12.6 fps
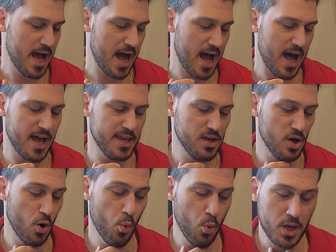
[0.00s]
I
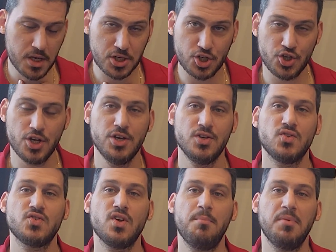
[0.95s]
wish
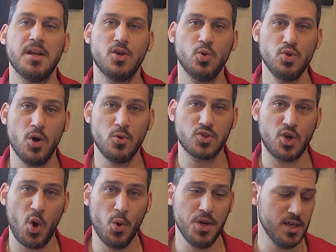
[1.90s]
somebody who knows
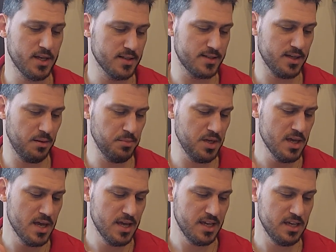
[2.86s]
coding can tell me
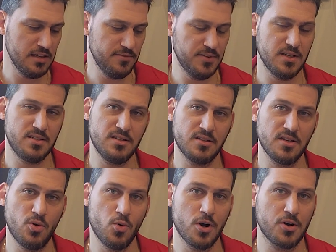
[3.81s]
if this is going
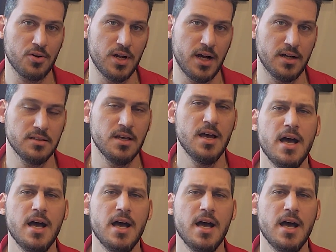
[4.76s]
to work or not.